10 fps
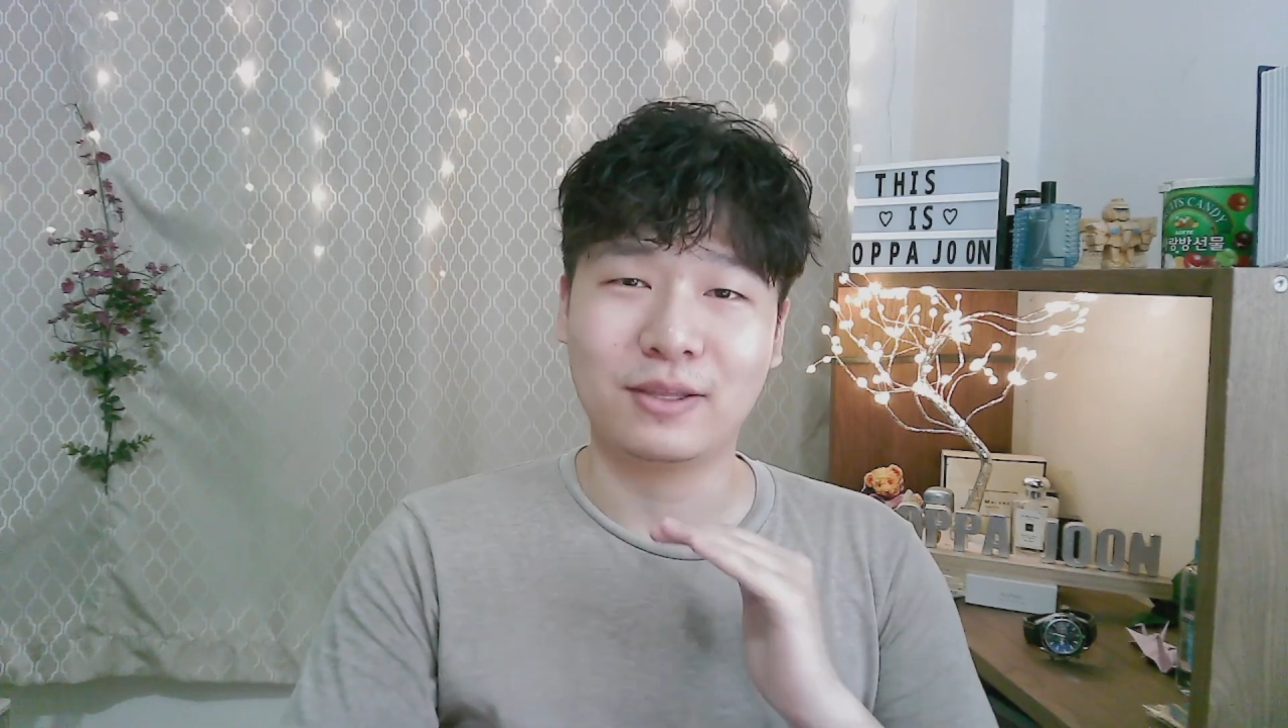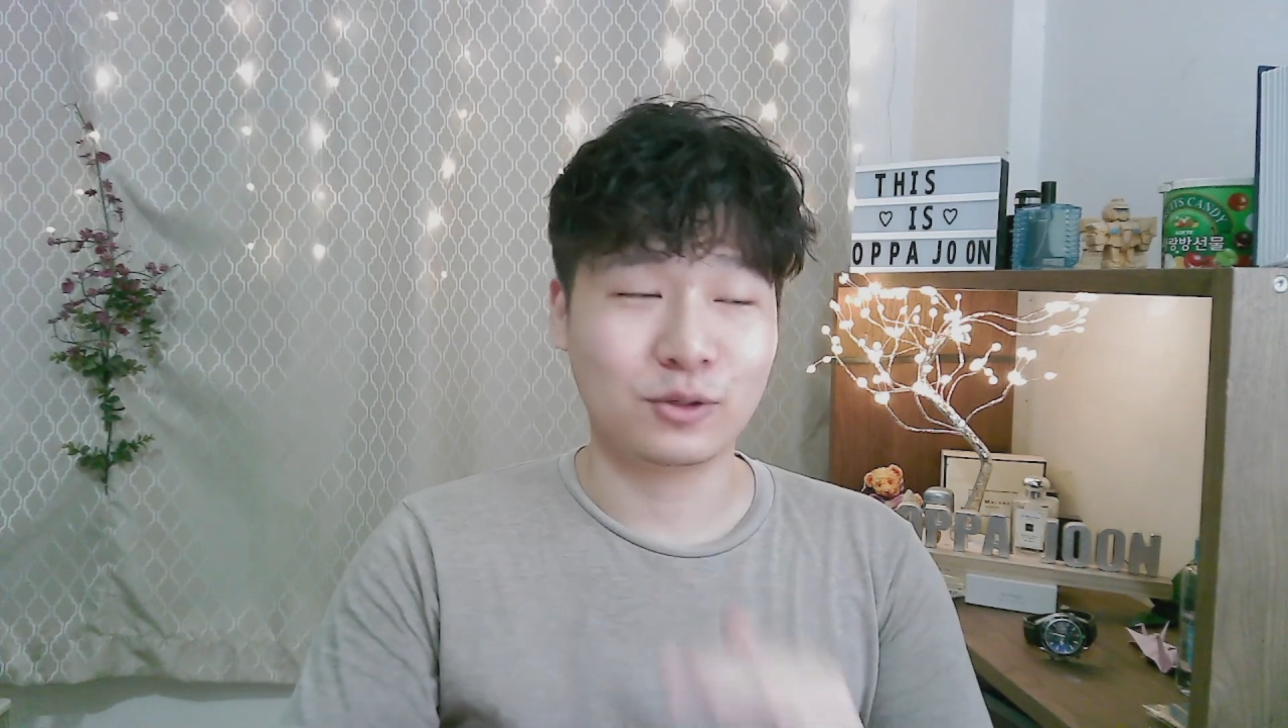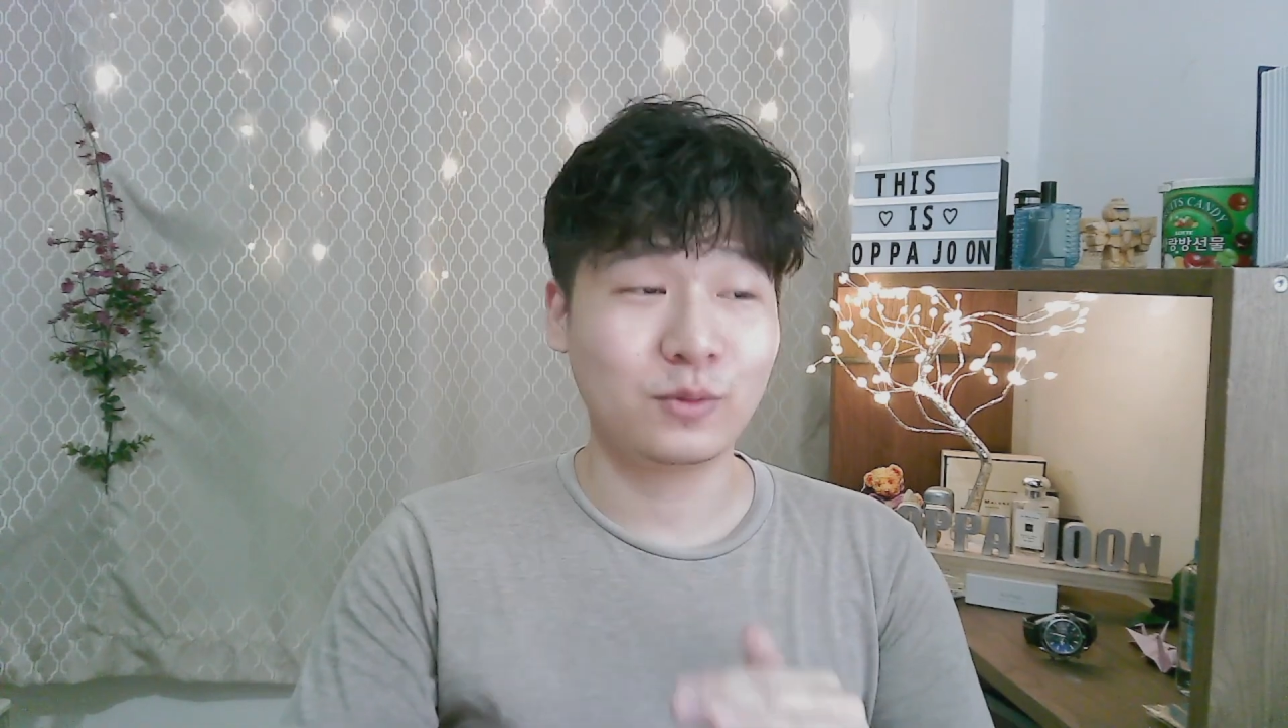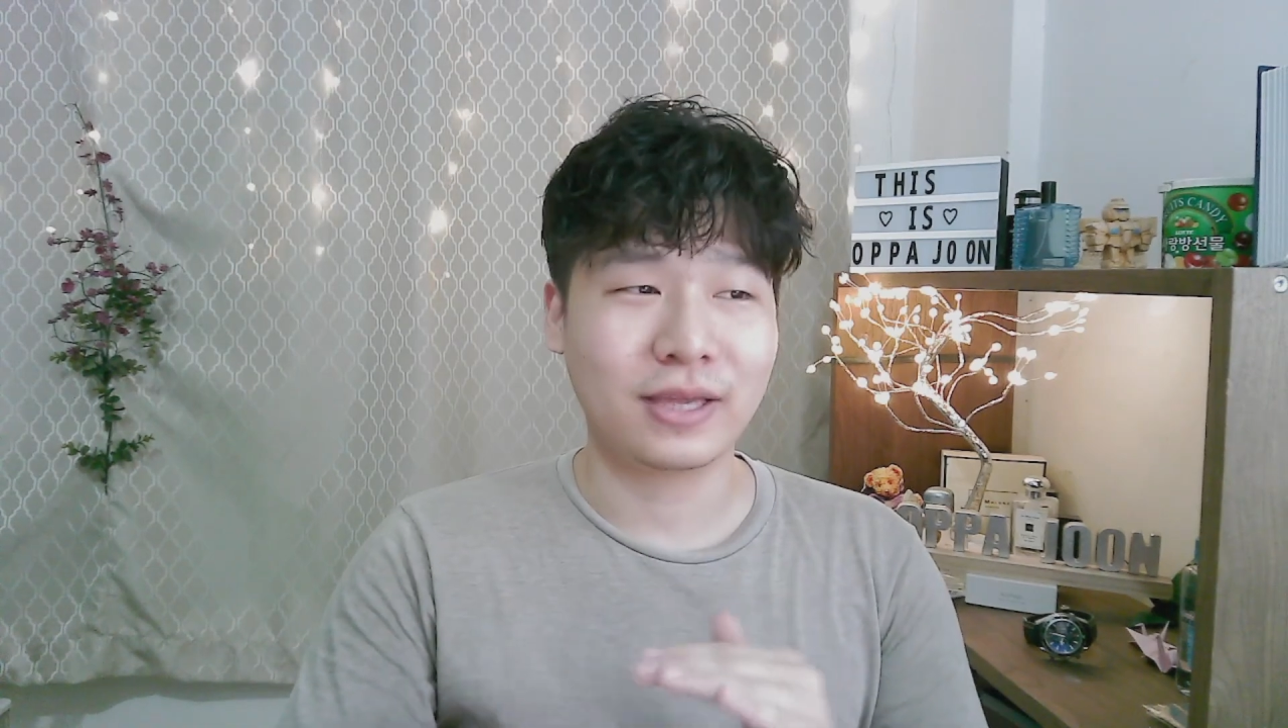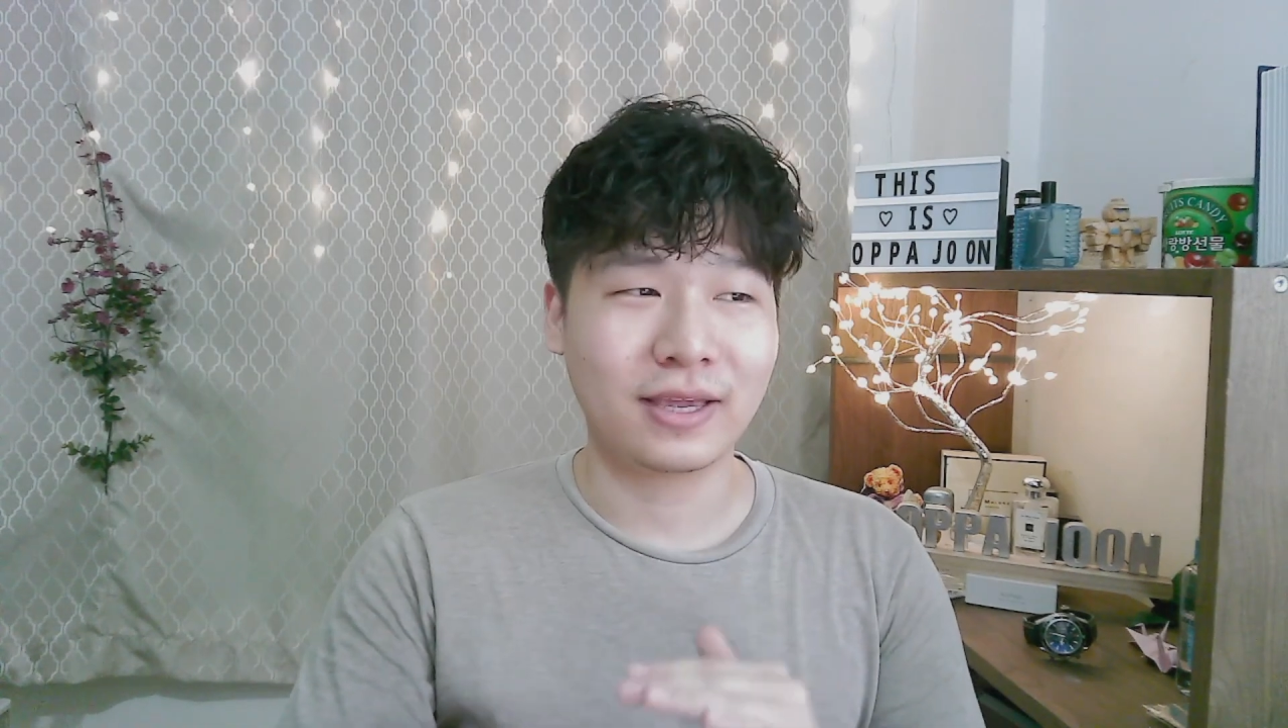
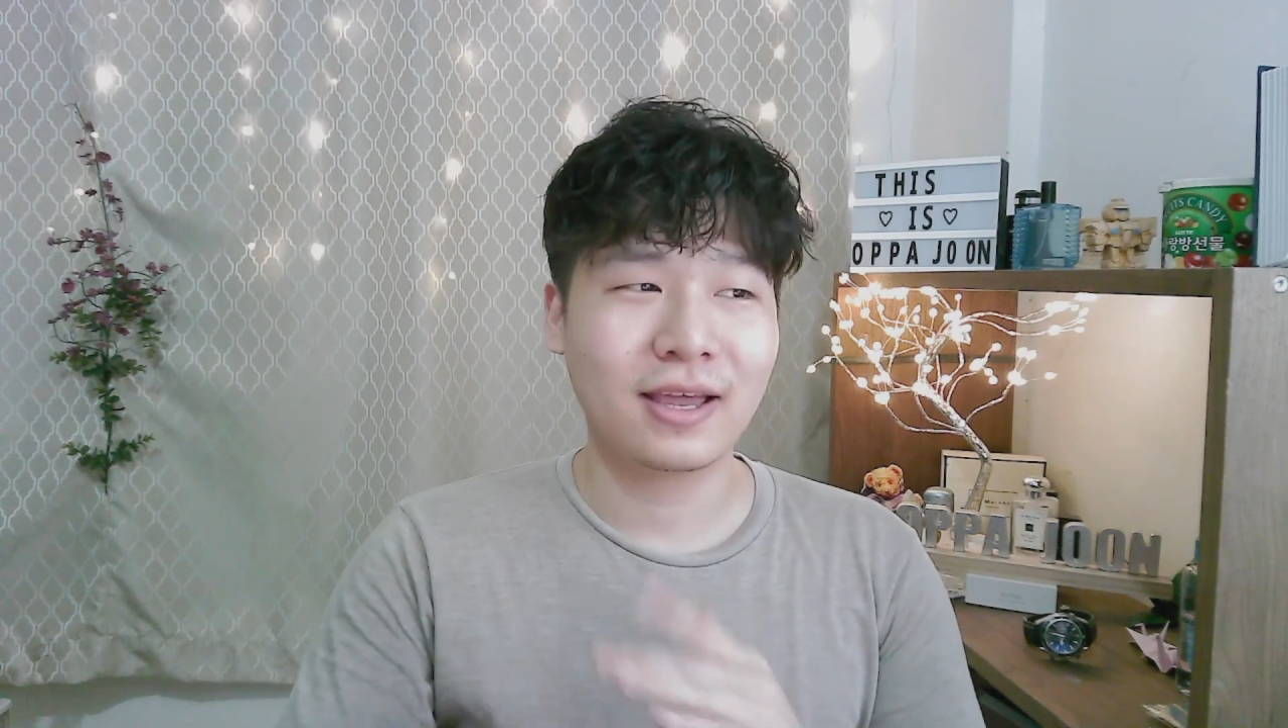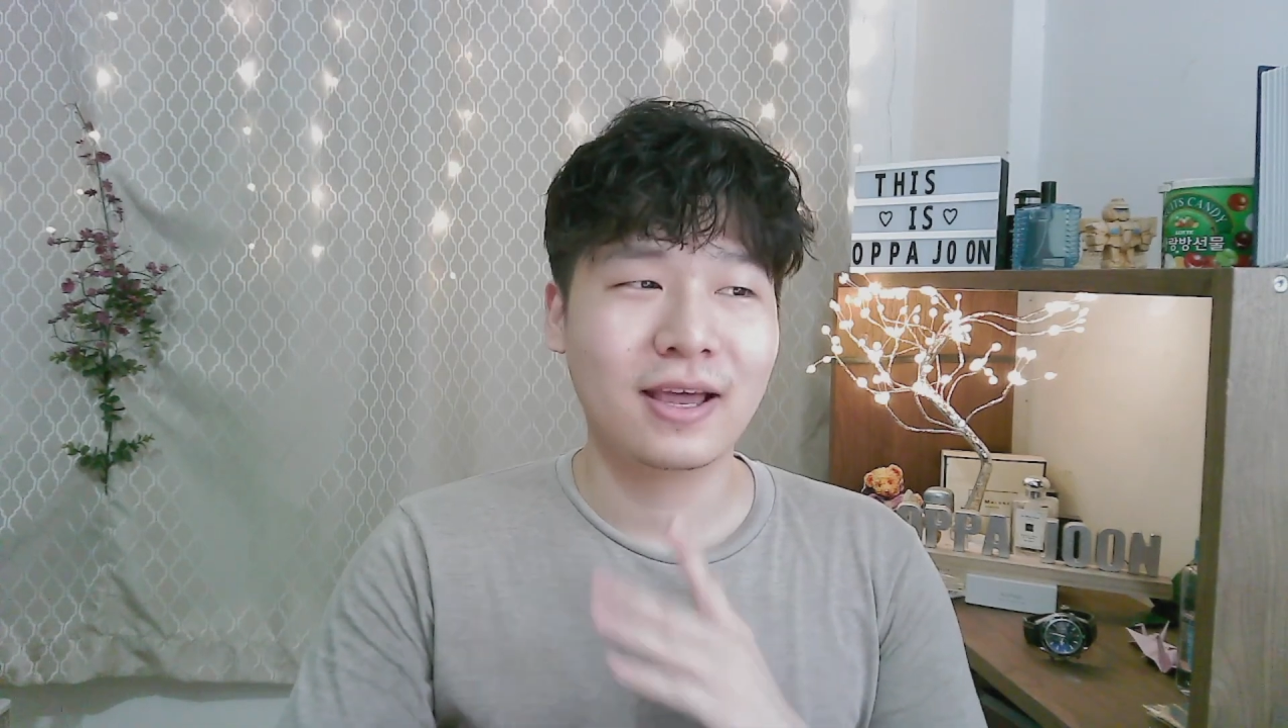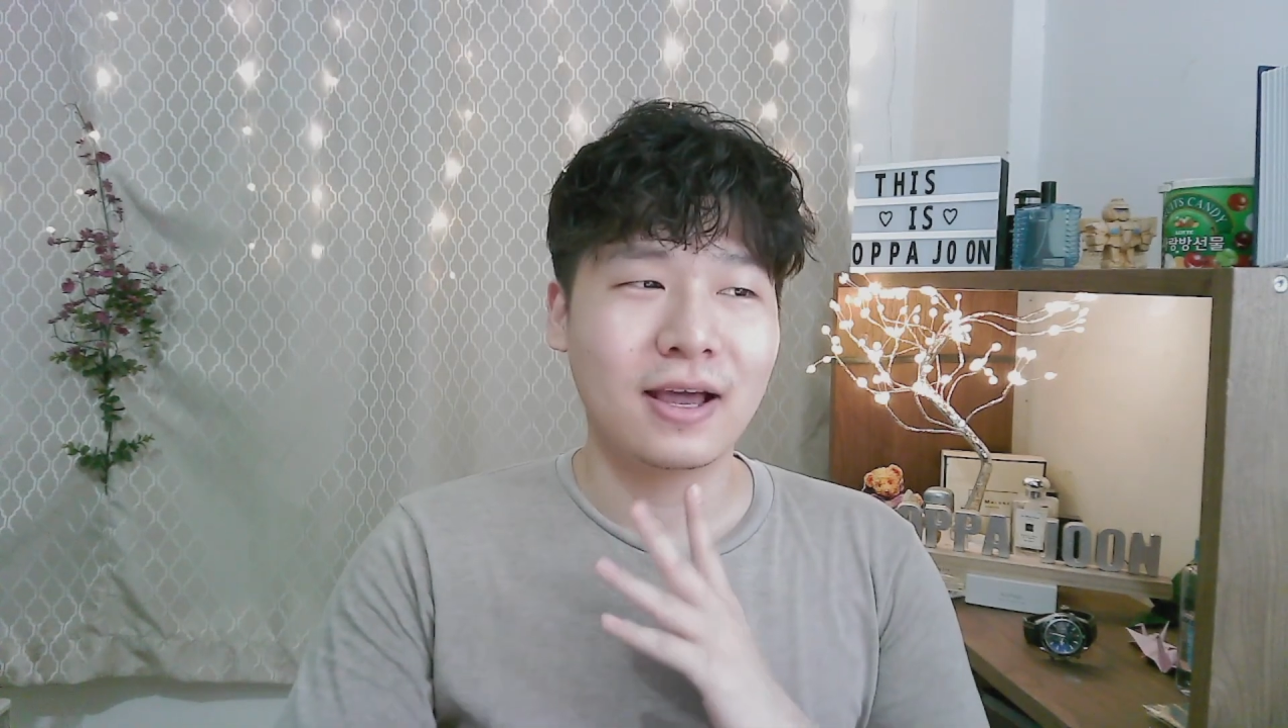doing